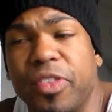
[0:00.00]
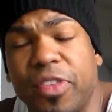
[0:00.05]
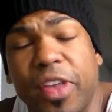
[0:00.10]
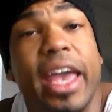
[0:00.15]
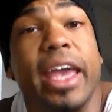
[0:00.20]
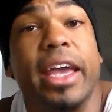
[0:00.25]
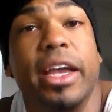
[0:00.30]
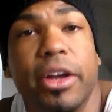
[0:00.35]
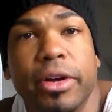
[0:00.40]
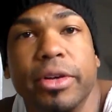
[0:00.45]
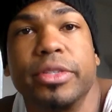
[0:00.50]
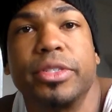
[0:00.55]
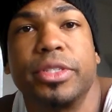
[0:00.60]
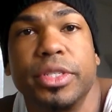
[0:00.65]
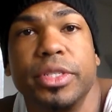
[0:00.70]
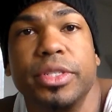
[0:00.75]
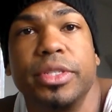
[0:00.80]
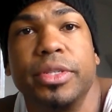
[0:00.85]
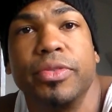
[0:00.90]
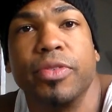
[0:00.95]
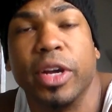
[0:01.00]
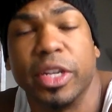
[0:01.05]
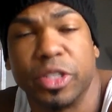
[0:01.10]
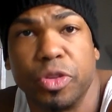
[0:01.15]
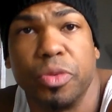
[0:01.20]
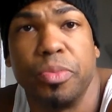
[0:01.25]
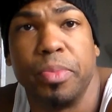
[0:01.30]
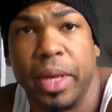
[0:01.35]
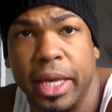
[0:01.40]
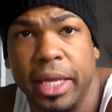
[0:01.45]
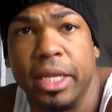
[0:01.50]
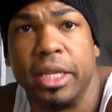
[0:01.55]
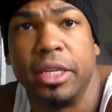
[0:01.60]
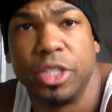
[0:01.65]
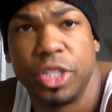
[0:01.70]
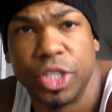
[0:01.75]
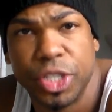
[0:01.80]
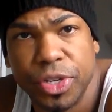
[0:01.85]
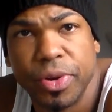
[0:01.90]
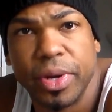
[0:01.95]
Taker's
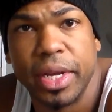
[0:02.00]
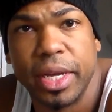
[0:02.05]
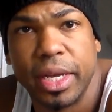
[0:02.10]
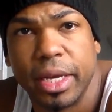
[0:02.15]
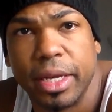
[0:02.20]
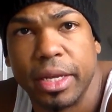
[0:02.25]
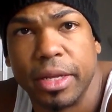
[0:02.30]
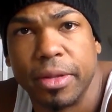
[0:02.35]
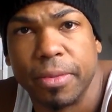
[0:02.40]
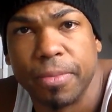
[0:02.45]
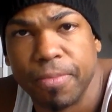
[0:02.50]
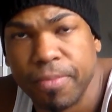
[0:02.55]
WrestleMania streak.